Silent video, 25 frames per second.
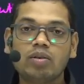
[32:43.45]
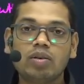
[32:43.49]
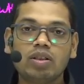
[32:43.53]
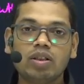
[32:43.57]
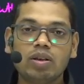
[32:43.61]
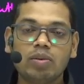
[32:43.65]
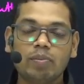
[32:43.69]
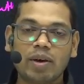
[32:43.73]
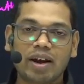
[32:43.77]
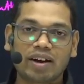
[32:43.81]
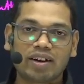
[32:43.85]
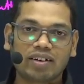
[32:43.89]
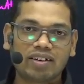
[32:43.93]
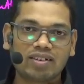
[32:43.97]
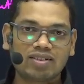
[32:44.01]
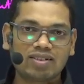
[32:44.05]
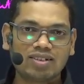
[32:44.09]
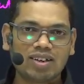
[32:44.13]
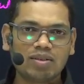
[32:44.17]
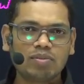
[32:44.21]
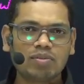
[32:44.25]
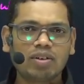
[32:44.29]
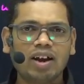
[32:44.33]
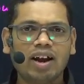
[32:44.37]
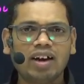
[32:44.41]
the
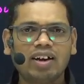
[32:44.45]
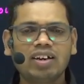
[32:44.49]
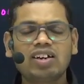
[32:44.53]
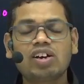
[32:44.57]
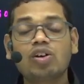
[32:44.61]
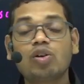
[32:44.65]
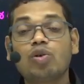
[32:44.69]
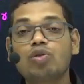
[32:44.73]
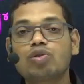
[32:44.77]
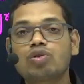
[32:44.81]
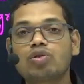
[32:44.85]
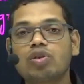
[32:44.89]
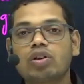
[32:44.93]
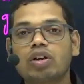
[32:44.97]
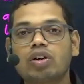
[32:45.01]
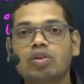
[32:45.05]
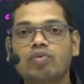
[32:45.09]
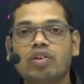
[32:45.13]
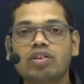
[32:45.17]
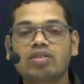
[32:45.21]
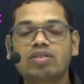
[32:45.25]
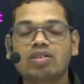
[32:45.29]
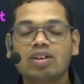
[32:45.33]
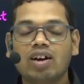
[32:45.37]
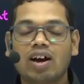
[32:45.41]
magnesium, and it also
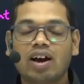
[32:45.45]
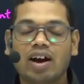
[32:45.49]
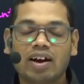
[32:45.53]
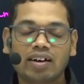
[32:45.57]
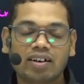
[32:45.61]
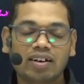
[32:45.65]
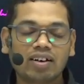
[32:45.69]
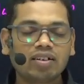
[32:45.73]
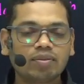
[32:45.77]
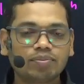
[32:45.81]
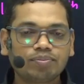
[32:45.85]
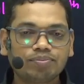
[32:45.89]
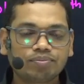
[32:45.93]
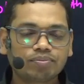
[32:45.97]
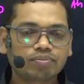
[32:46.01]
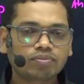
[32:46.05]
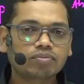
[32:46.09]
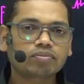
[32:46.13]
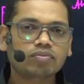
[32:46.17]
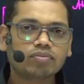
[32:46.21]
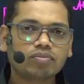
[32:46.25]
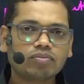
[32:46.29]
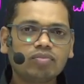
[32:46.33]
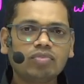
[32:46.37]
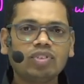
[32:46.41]
requires the iron
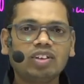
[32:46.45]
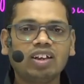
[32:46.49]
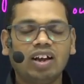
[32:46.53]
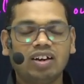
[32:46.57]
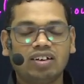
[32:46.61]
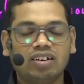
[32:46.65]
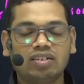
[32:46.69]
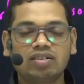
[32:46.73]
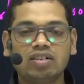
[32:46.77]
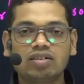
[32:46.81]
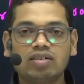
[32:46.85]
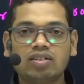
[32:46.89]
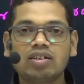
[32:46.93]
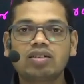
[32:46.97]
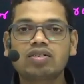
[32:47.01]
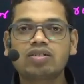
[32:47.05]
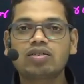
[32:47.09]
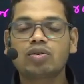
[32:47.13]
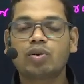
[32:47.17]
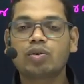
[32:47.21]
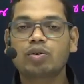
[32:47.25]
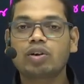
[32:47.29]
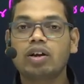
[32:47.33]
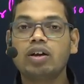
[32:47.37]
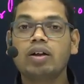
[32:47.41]
and other things.
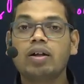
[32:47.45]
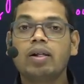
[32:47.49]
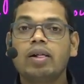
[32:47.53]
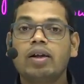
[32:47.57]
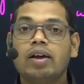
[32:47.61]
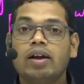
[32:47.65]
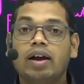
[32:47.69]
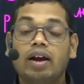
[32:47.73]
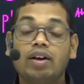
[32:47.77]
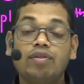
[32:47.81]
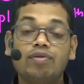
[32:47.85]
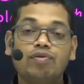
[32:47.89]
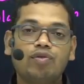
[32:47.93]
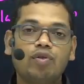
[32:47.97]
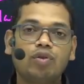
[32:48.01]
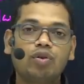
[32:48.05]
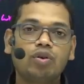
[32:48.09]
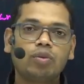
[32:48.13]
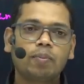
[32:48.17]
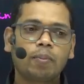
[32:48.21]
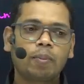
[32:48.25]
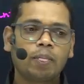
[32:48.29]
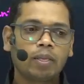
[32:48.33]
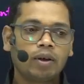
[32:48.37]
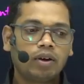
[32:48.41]
Okay, and
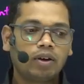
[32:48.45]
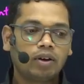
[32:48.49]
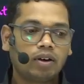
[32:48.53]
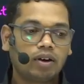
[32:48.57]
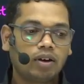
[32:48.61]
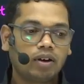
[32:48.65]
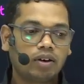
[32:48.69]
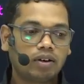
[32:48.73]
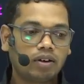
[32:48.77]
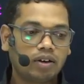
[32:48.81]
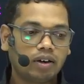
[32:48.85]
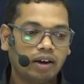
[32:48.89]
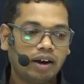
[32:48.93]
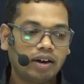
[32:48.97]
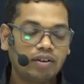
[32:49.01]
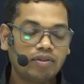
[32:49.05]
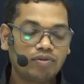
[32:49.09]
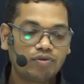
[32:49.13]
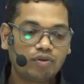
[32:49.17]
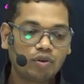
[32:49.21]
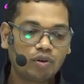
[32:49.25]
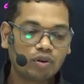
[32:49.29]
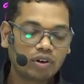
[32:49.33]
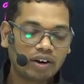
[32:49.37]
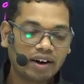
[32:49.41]
for
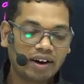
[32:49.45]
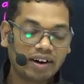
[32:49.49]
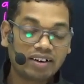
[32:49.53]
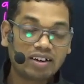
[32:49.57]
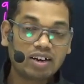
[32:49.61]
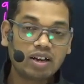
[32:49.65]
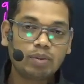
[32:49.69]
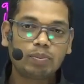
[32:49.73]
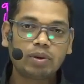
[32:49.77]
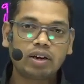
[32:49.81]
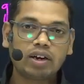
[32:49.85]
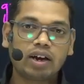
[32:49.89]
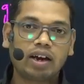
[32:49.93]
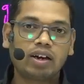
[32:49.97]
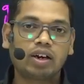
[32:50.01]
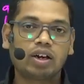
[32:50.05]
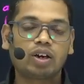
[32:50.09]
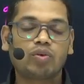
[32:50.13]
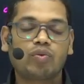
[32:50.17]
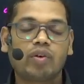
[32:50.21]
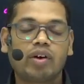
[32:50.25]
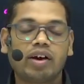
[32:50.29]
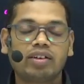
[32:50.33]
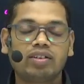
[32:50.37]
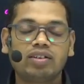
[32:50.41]
ATP I
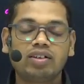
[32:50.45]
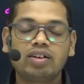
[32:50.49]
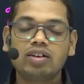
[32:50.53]
require